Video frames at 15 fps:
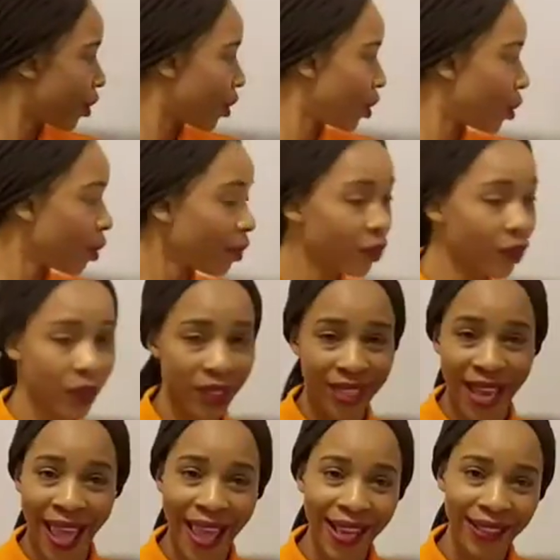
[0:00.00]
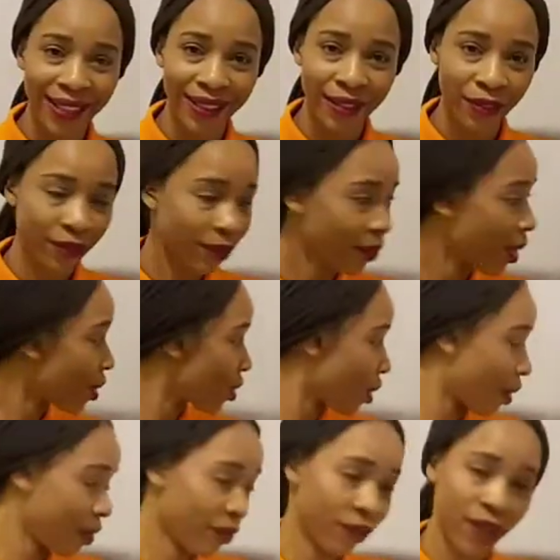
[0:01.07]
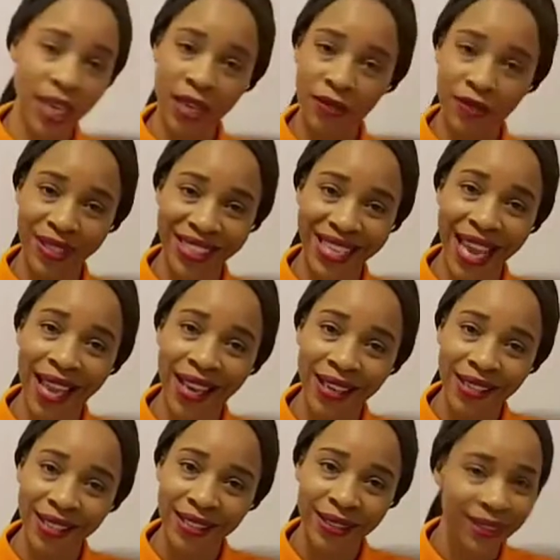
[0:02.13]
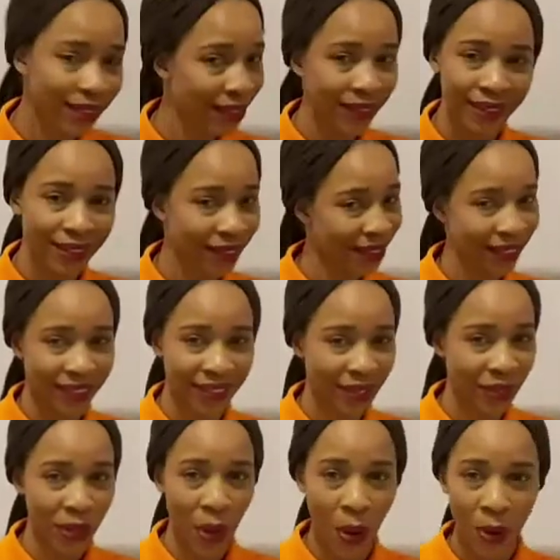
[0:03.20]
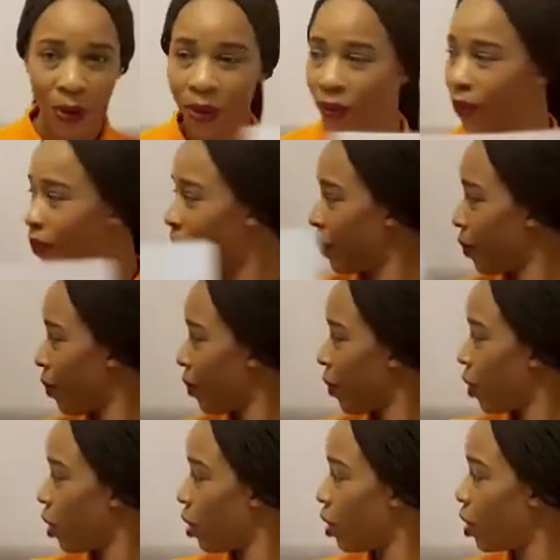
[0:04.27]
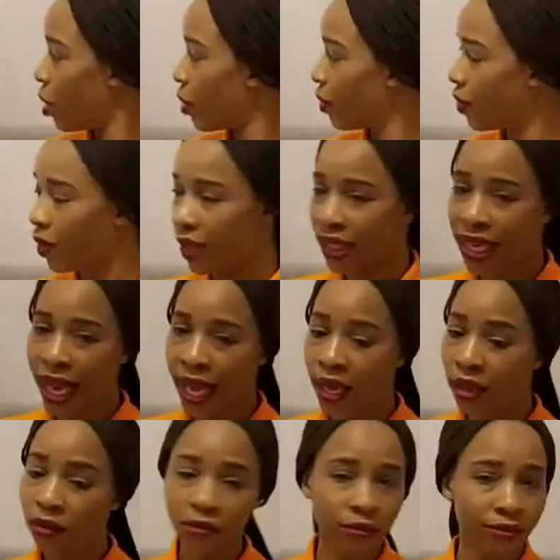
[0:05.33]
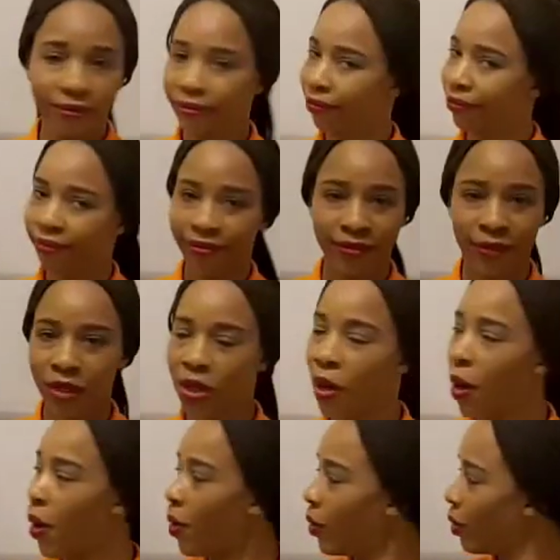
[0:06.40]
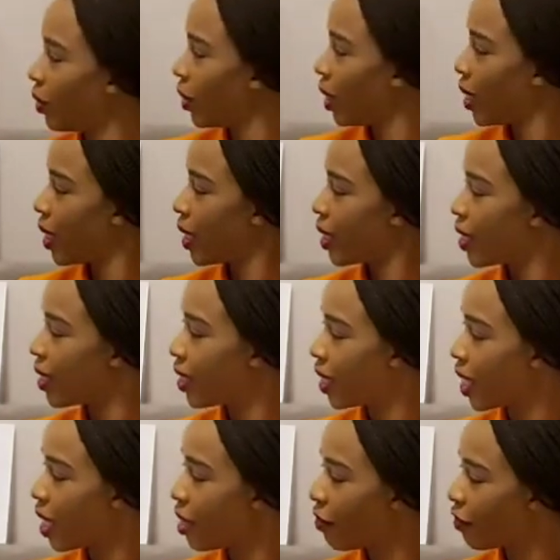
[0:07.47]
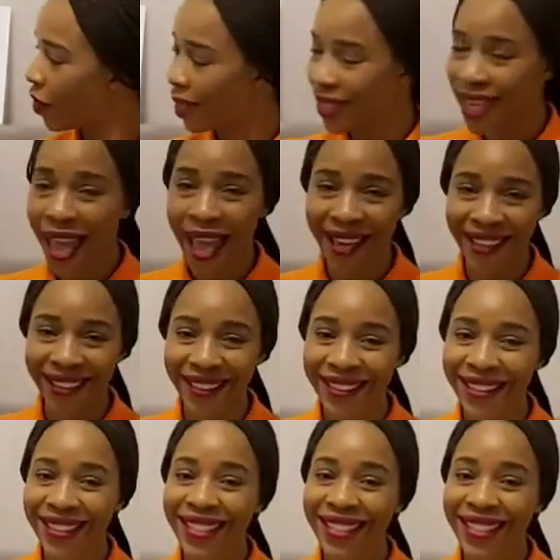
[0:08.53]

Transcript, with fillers: U for ten. Sorry, V for ten. No. U for 10? No. T for 10?